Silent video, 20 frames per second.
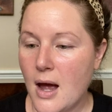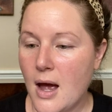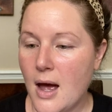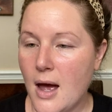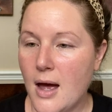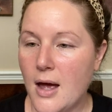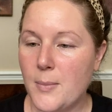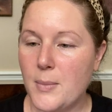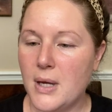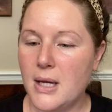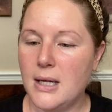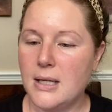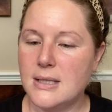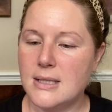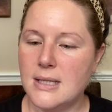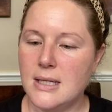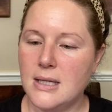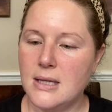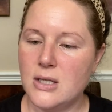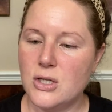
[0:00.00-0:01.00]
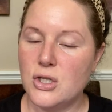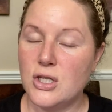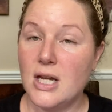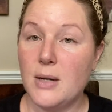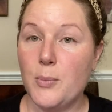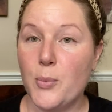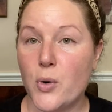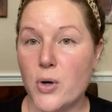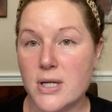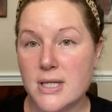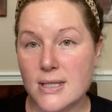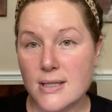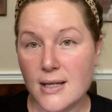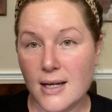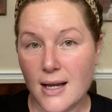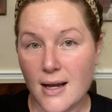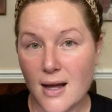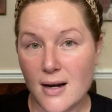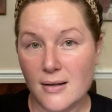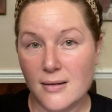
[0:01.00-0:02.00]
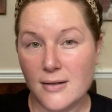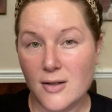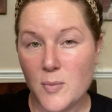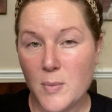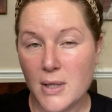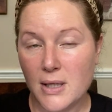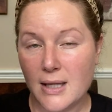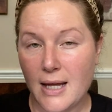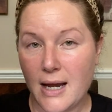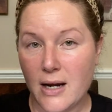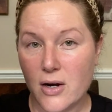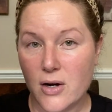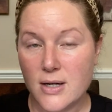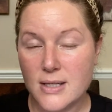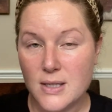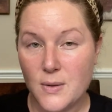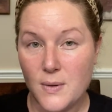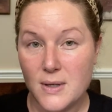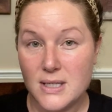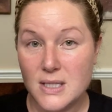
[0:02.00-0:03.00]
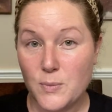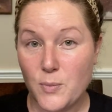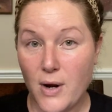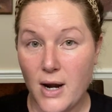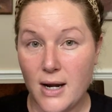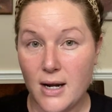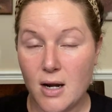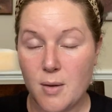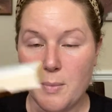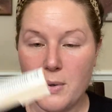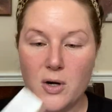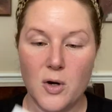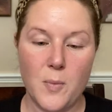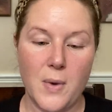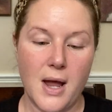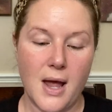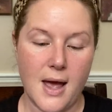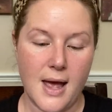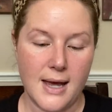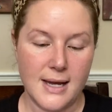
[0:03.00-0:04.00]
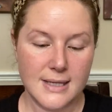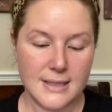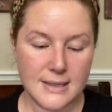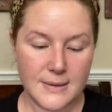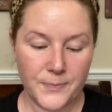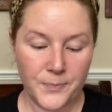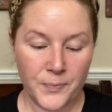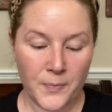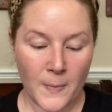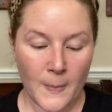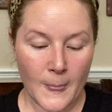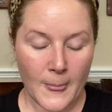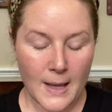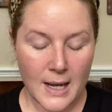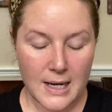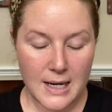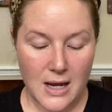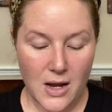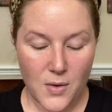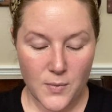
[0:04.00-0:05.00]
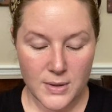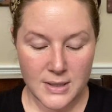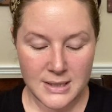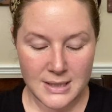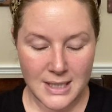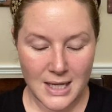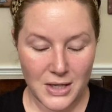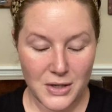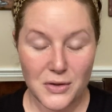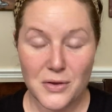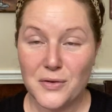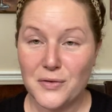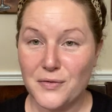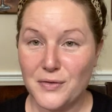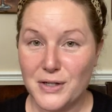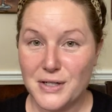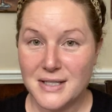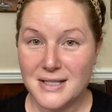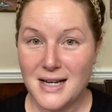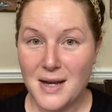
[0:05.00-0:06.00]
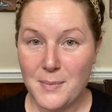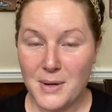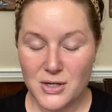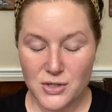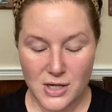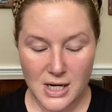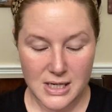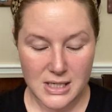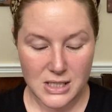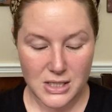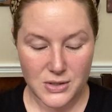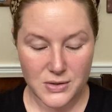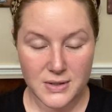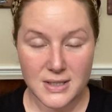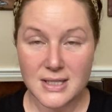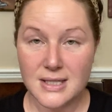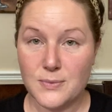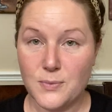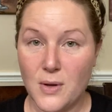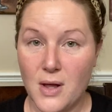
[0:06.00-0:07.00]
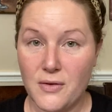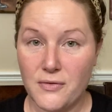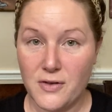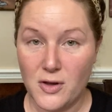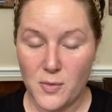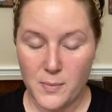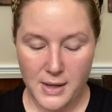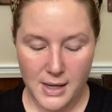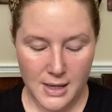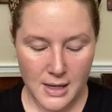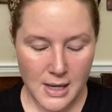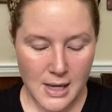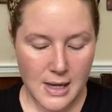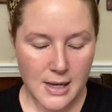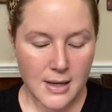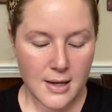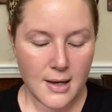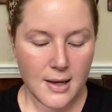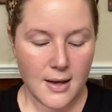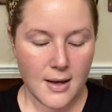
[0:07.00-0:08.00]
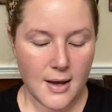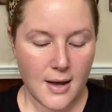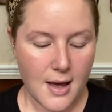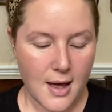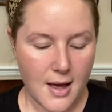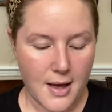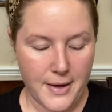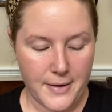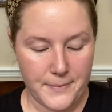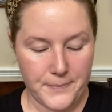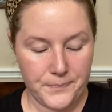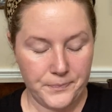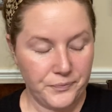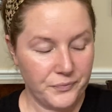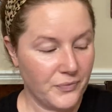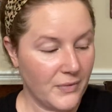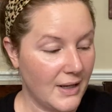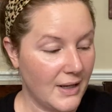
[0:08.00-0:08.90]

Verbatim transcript: Um, it's in the shade Porcelain. I got a little bit lighter because I wanted to brighten up under my eyes. Now I will tell you, the first time I tried to use this while filming, um,